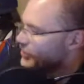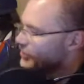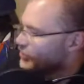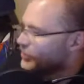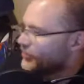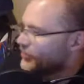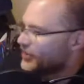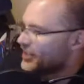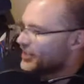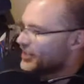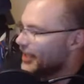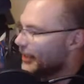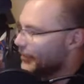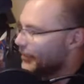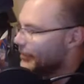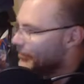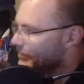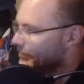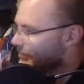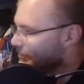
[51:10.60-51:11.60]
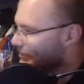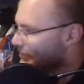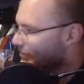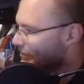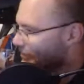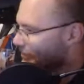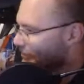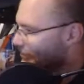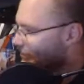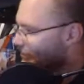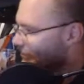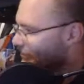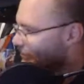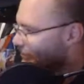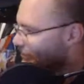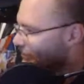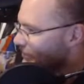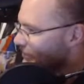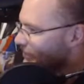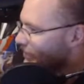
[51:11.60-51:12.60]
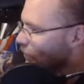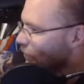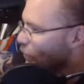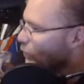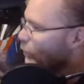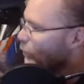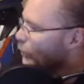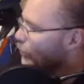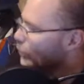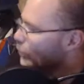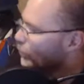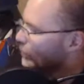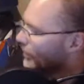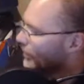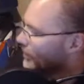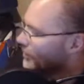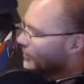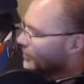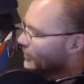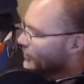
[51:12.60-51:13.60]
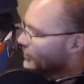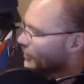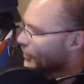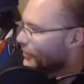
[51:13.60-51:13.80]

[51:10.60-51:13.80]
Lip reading: the tip. Ooh, that smells good.